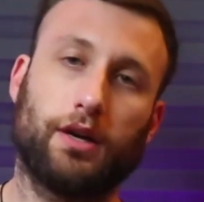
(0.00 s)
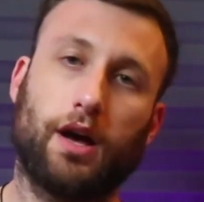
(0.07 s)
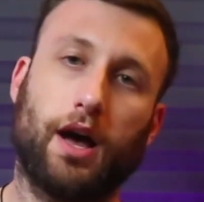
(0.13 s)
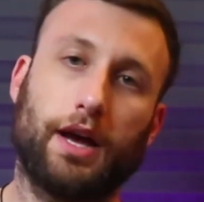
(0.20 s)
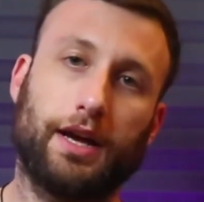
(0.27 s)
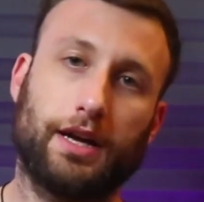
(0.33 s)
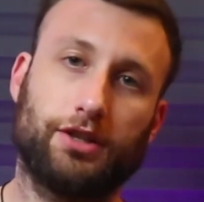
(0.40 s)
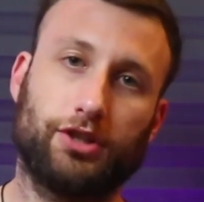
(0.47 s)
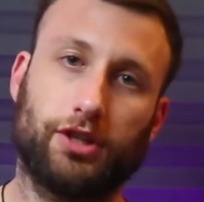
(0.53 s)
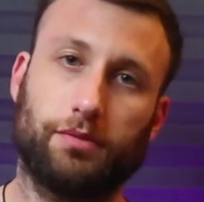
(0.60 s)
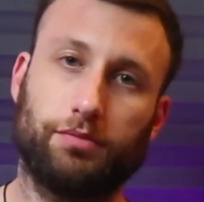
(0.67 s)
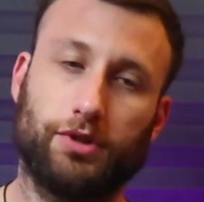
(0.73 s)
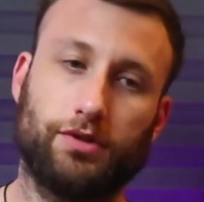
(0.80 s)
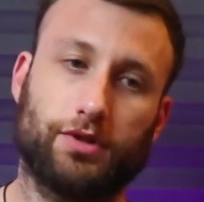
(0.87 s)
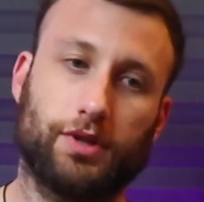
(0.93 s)
I ended
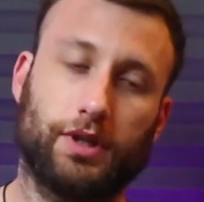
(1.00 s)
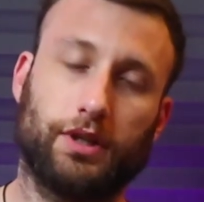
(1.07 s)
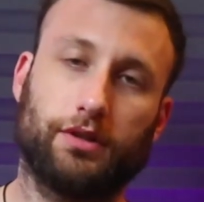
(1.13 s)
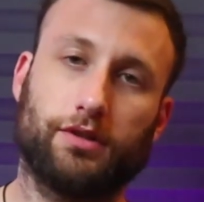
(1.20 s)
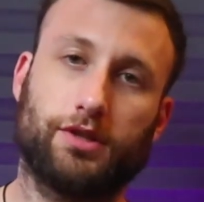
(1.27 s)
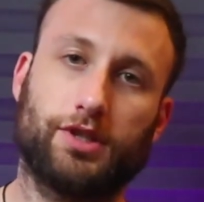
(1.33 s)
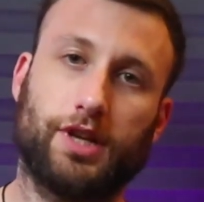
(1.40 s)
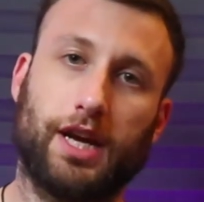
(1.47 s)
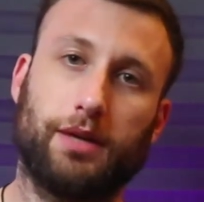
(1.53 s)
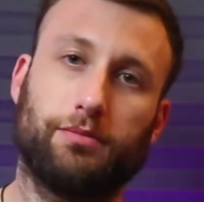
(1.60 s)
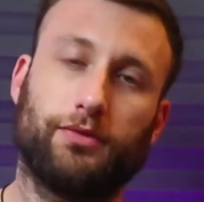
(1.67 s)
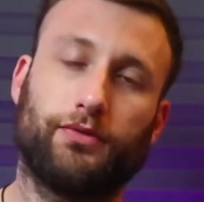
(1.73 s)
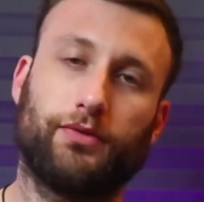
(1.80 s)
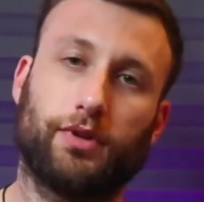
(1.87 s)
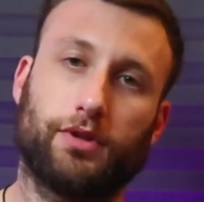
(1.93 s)
up using the
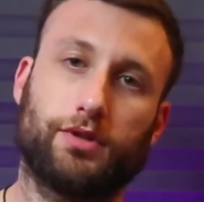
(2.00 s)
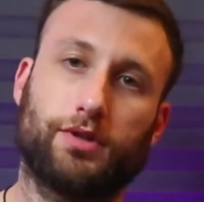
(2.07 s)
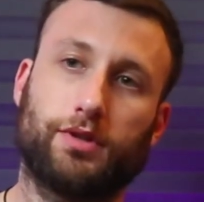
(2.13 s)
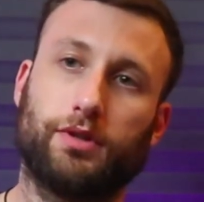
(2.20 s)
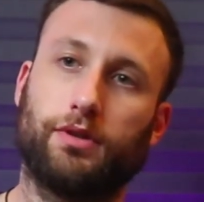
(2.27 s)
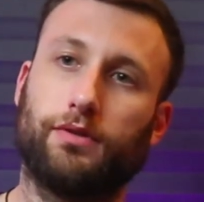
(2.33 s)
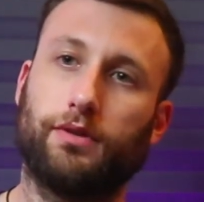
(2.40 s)
same first